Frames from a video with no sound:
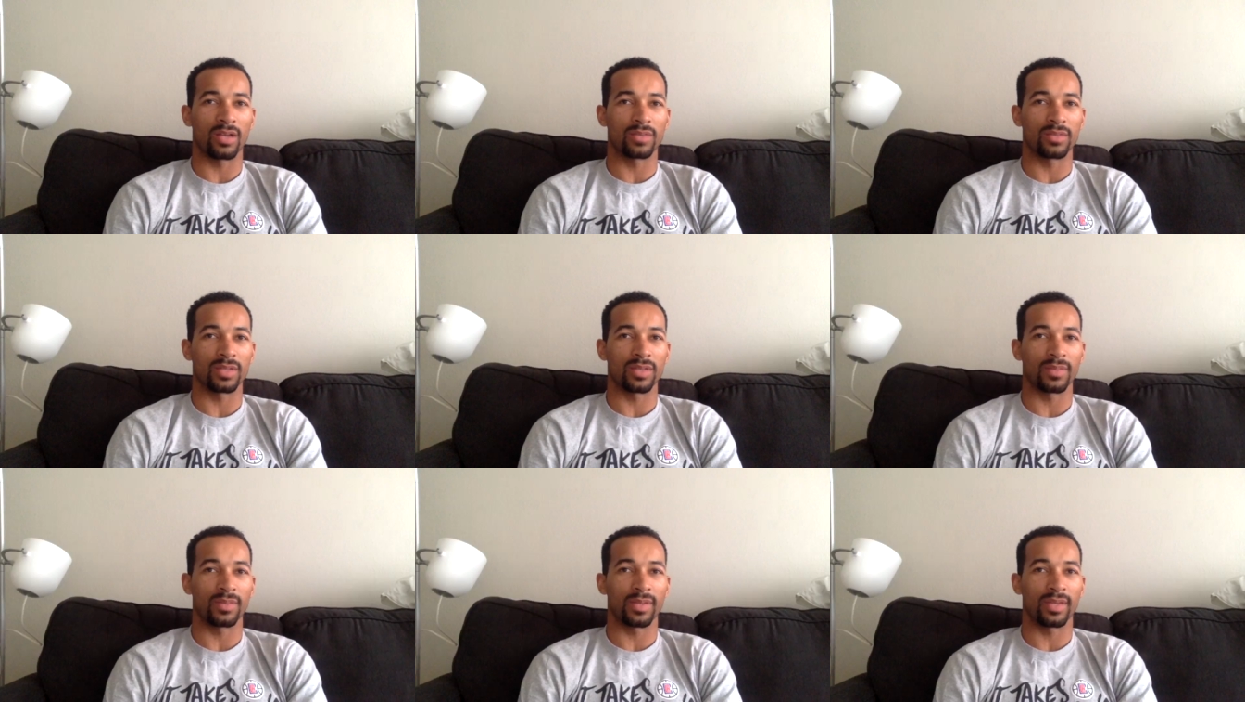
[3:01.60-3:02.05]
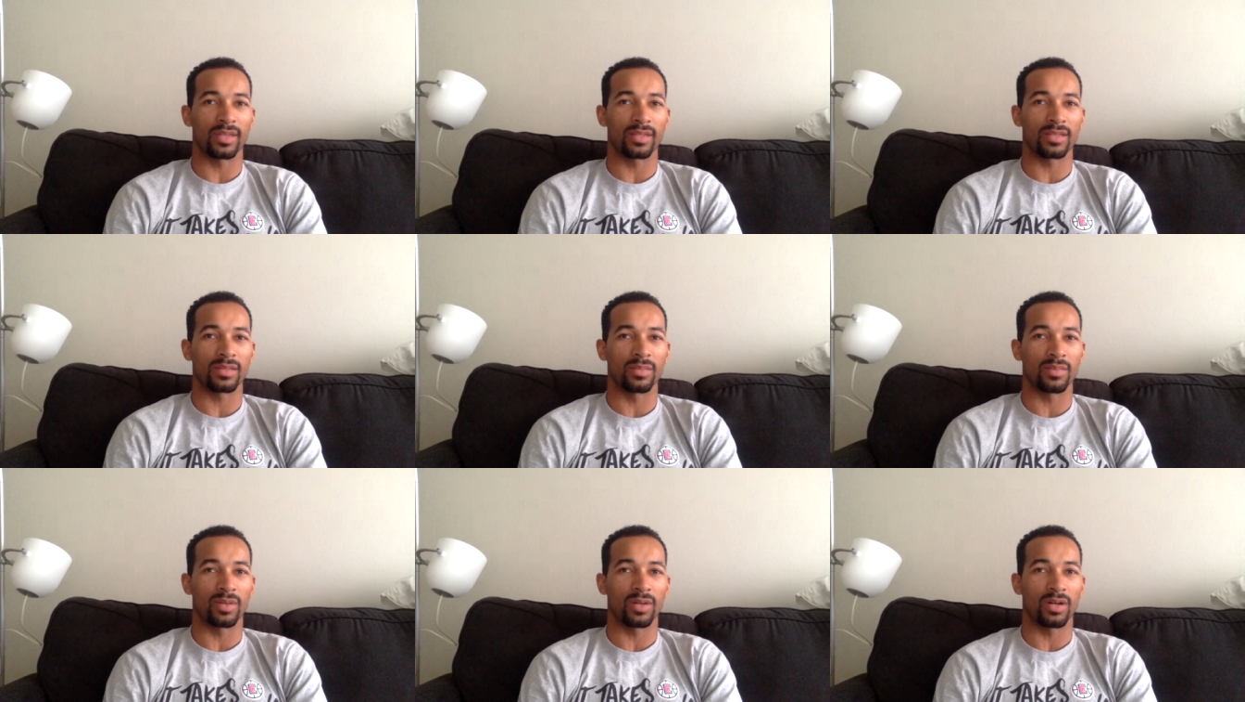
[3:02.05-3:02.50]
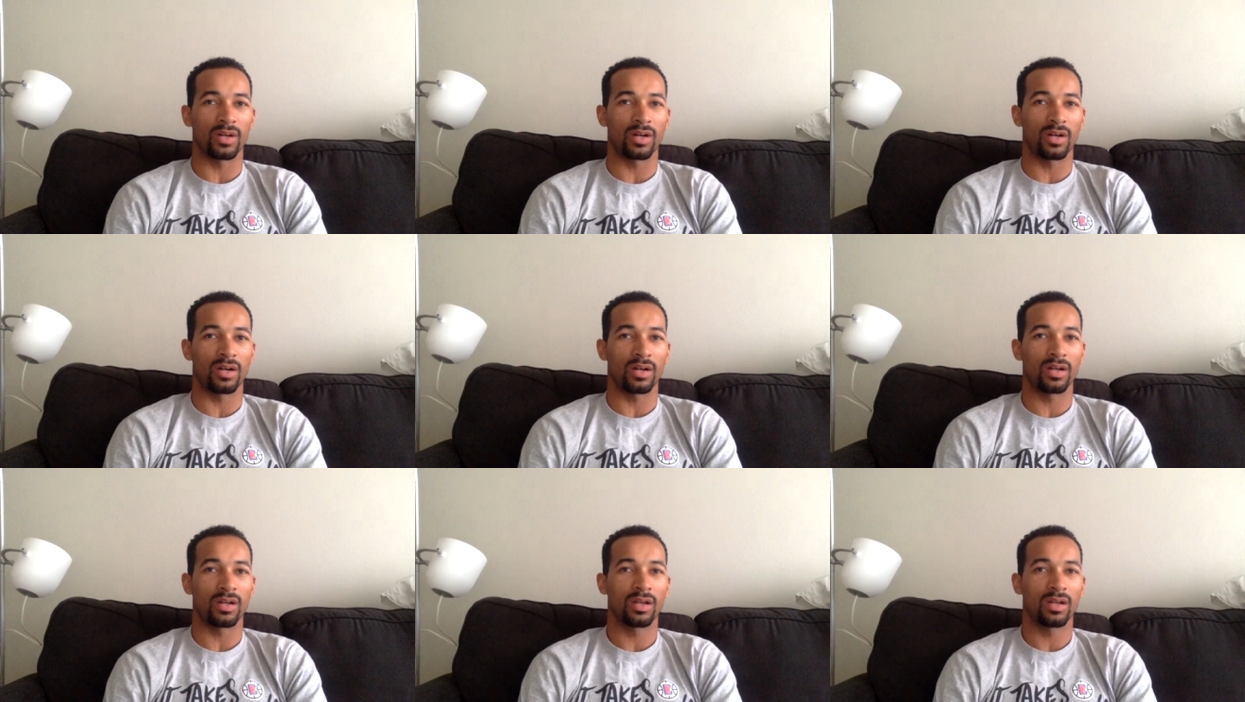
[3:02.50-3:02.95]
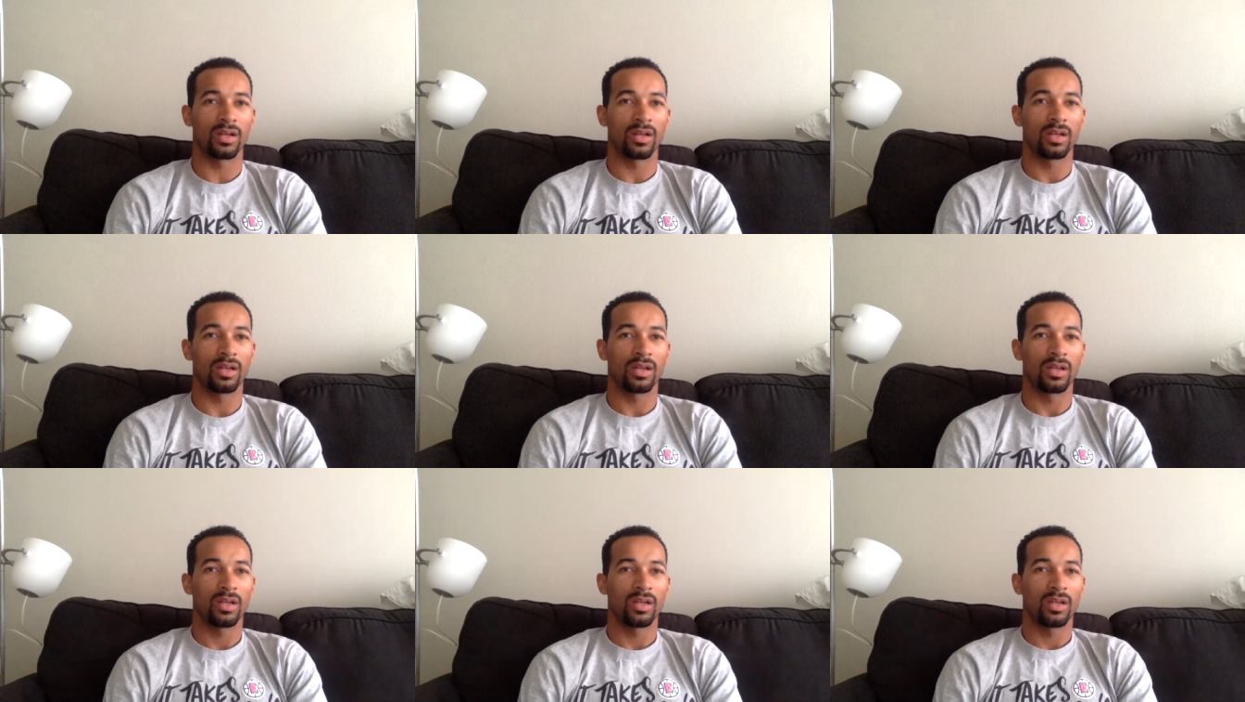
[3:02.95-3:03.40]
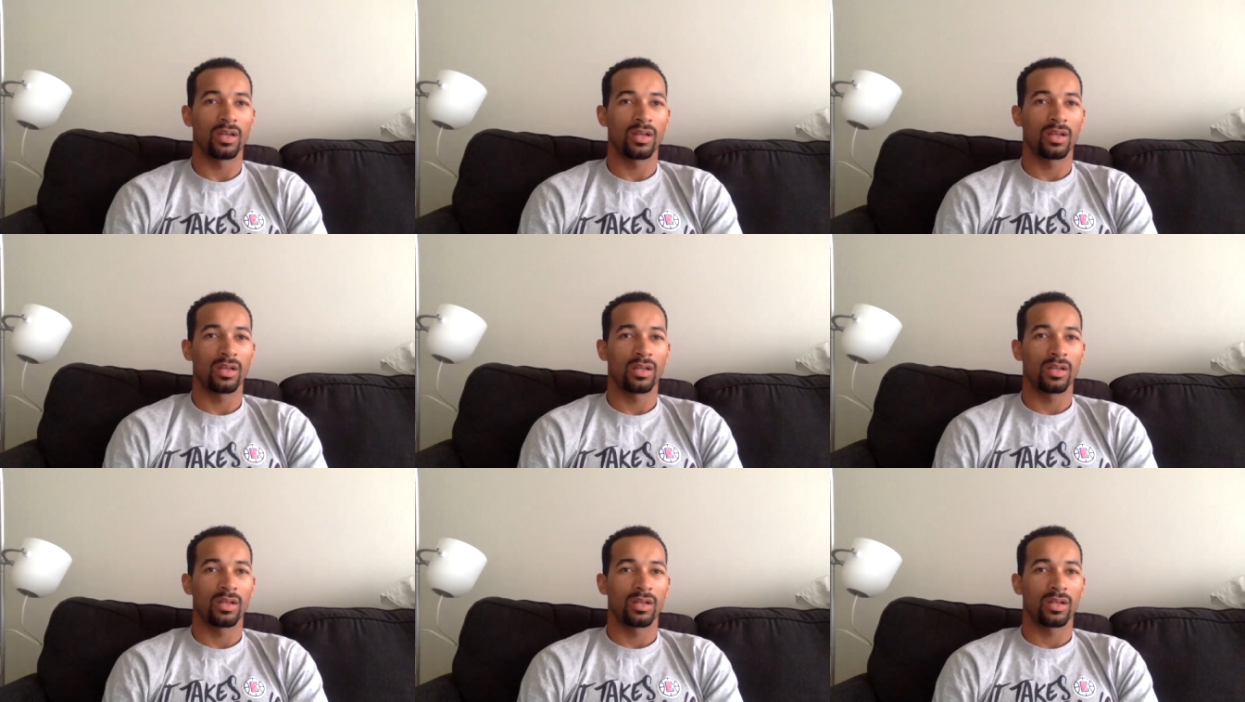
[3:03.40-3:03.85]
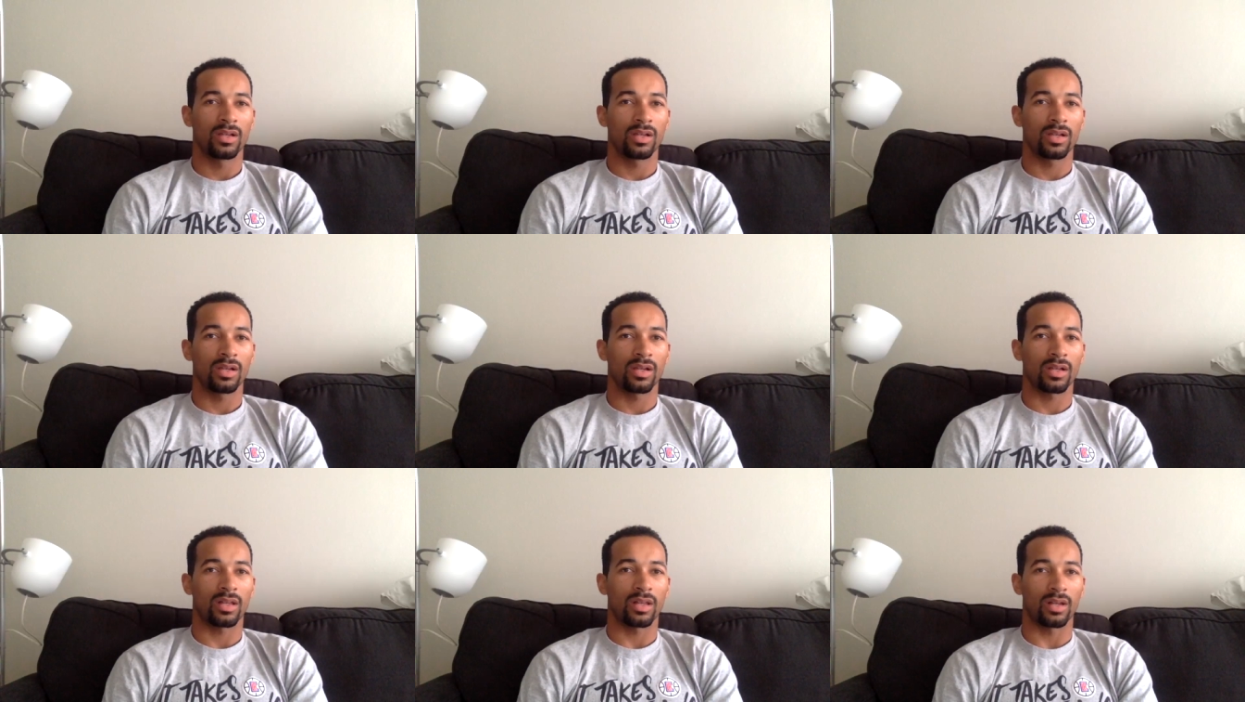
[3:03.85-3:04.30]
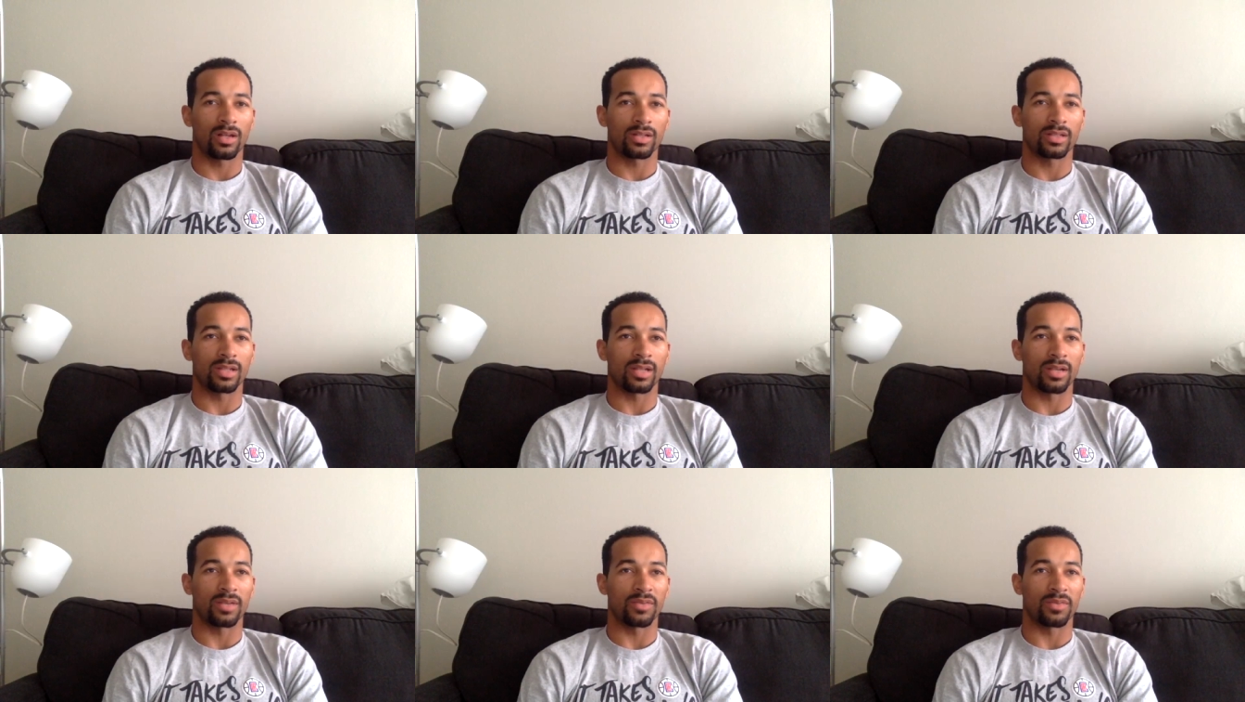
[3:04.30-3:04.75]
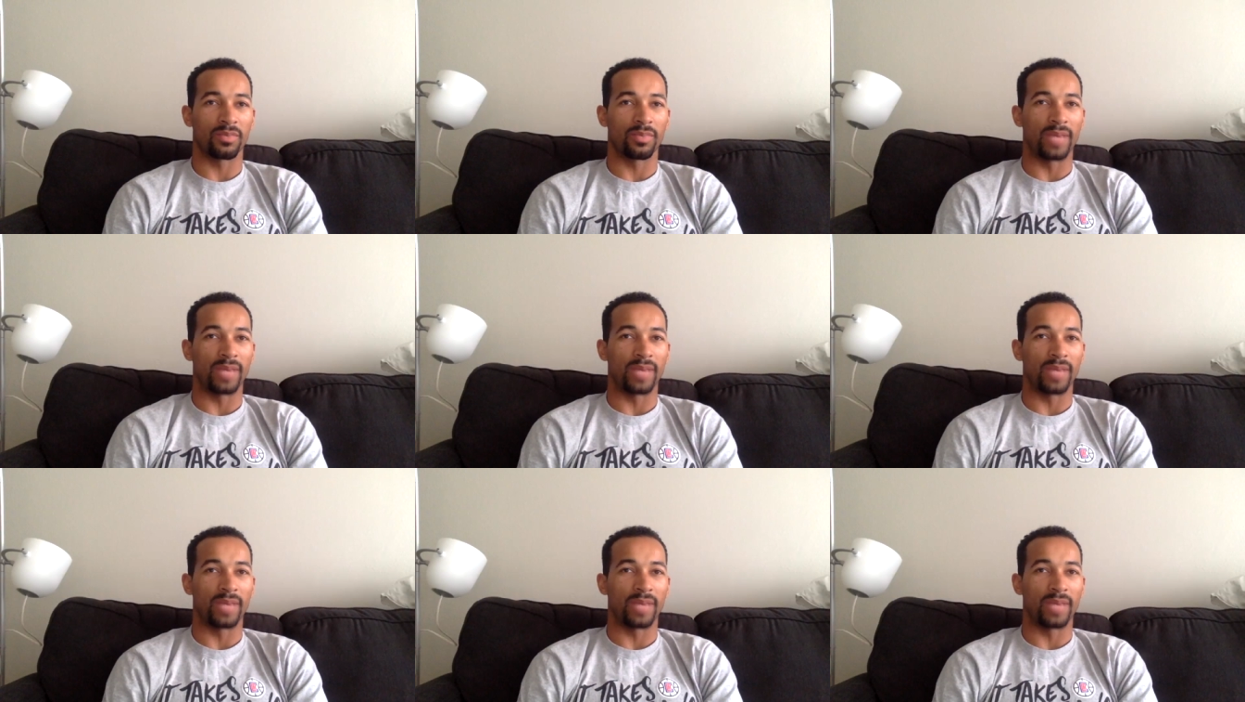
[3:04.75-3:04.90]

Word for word: comes up and gets the ball. Clarkson comes